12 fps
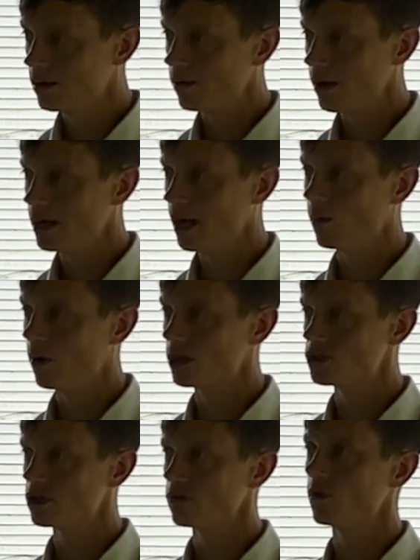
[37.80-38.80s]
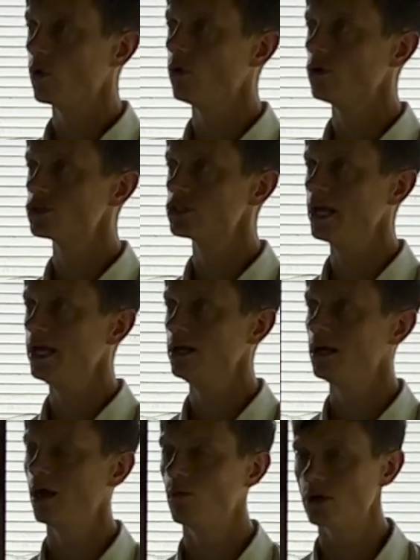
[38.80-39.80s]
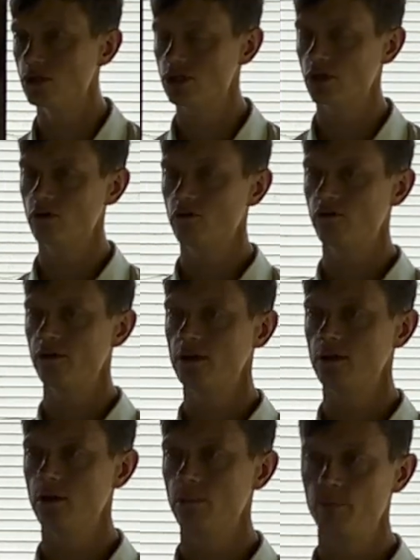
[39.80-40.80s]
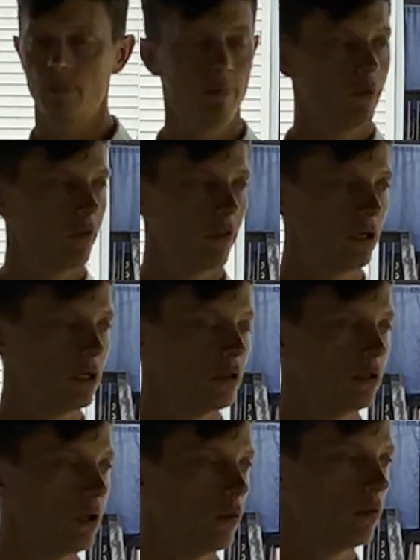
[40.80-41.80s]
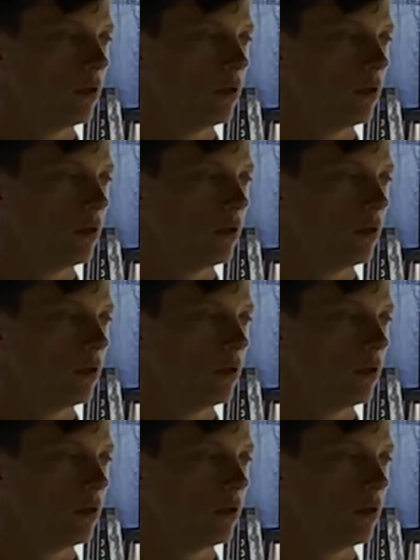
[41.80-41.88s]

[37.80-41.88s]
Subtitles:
right? I want to serve the whole state. I want to serve people that don't